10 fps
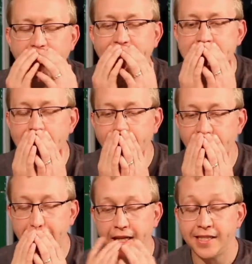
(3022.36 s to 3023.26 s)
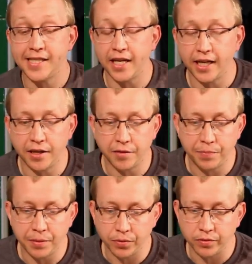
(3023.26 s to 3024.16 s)
mad, isn't it? And that's it. Like
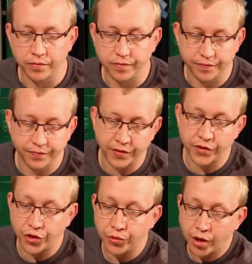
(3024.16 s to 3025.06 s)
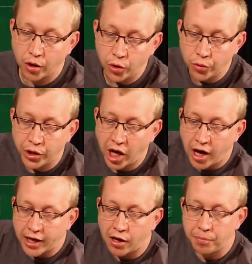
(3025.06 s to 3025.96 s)
and people do know who we
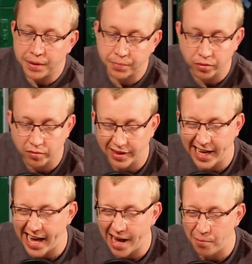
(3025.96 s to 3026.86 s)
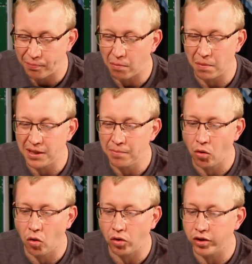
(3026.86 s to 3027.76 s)
are now and people care probably
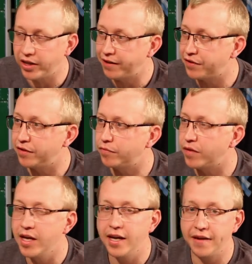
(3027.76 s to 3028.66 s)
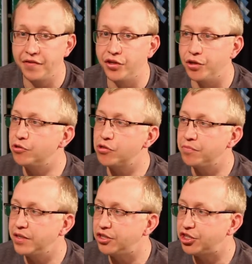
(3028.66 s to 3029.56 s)
more that if you if you do
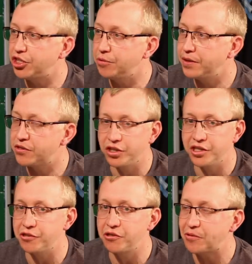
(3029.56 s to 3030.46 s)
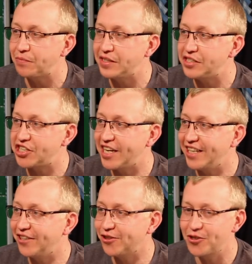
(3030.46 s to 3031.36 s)
something stupid or you do something
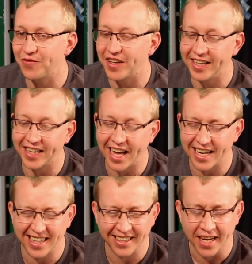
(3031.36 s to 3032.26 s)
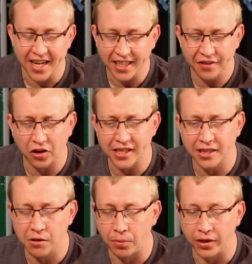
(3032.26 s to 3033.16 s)
silly or something like that and I think you've got to
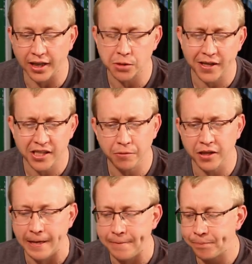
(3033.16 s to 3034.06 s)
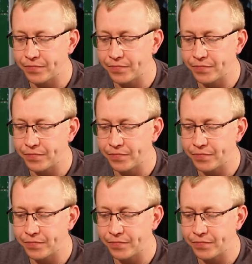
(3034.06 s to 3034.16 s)
get to a point and especially with